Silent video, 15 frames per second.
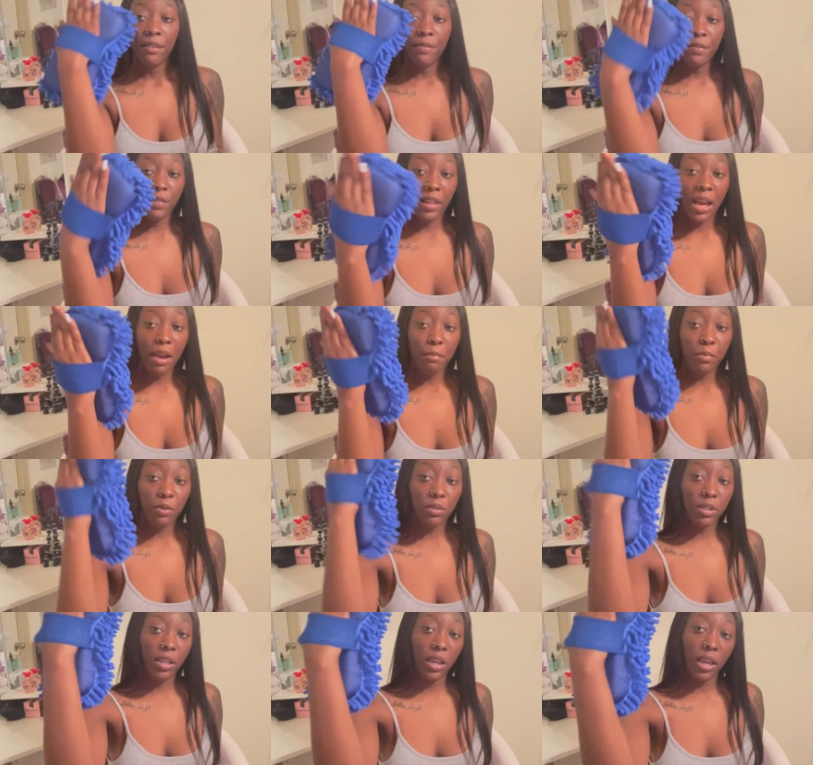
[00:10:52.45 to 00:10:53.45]
flap
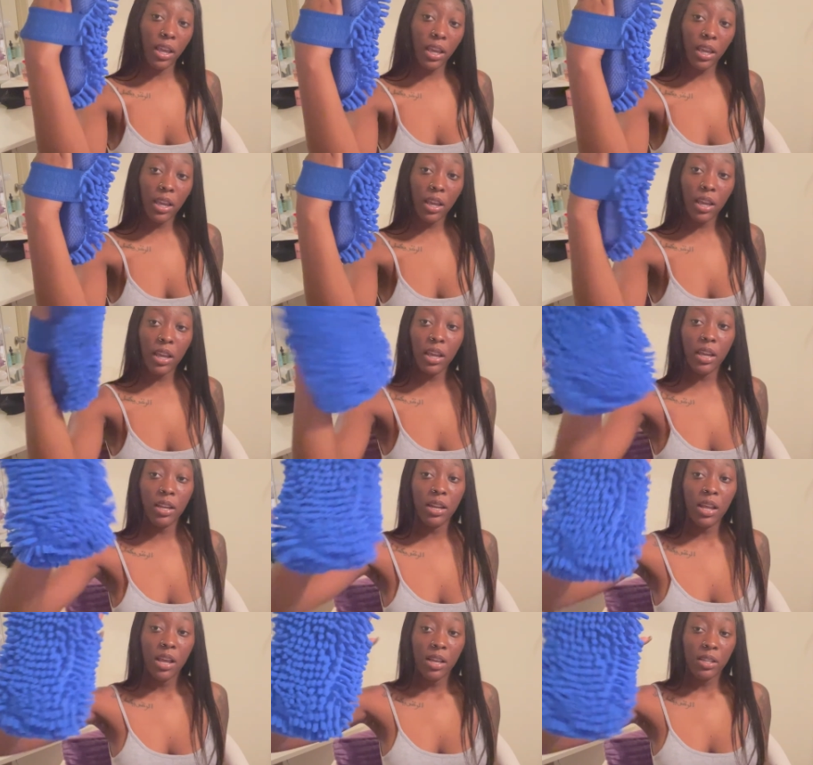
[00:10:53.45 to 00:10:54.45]
on the
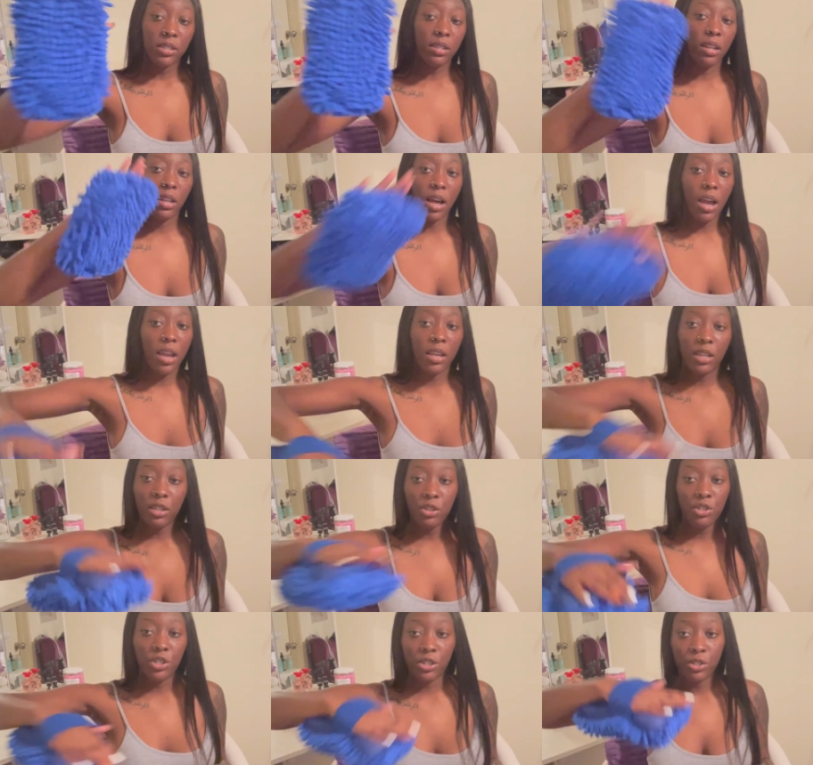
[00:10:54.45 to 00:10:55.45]
head, so
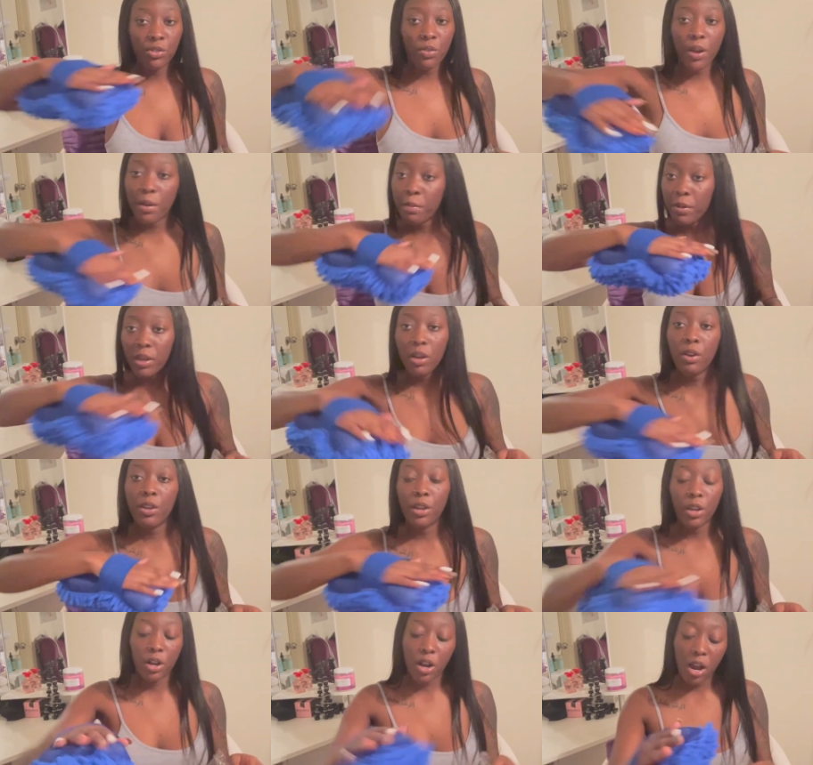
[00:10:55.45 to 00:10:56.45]
like you just scrub it on
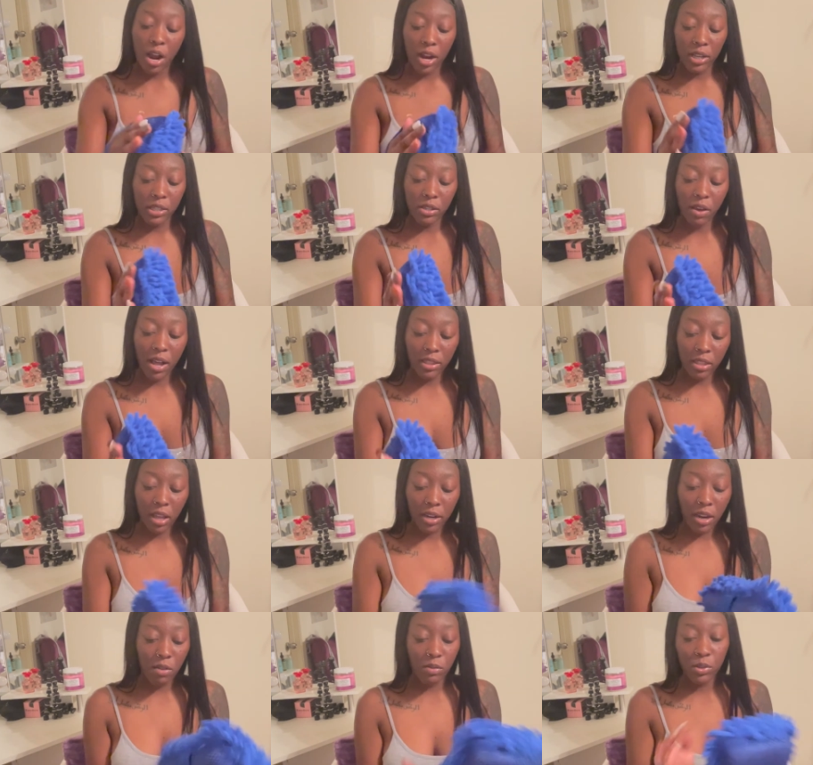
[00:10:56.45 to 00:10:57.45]
your car. So I
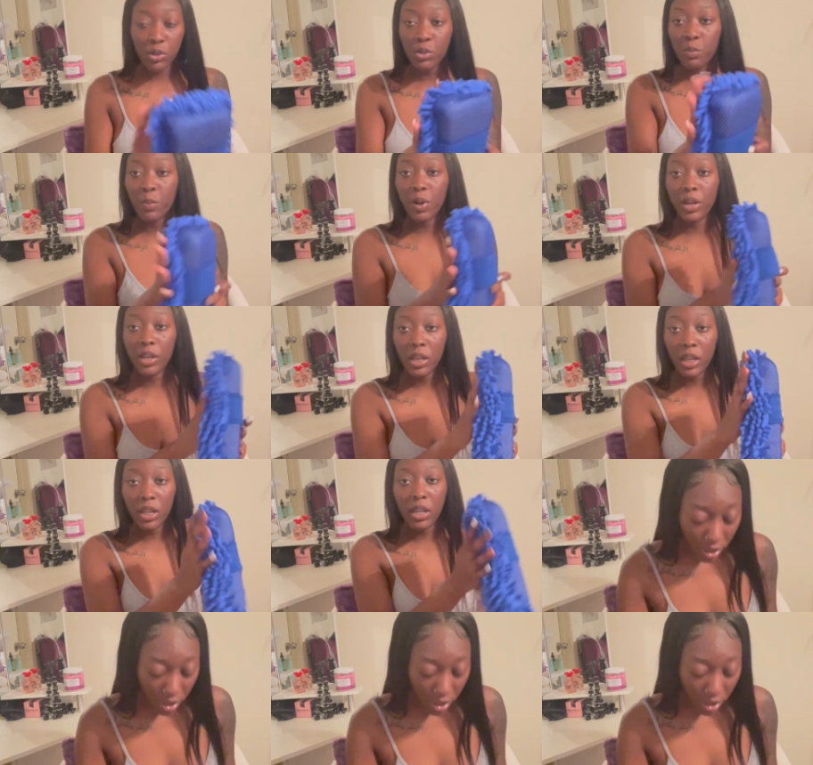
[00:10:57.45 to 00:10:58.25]
thought that was super neat.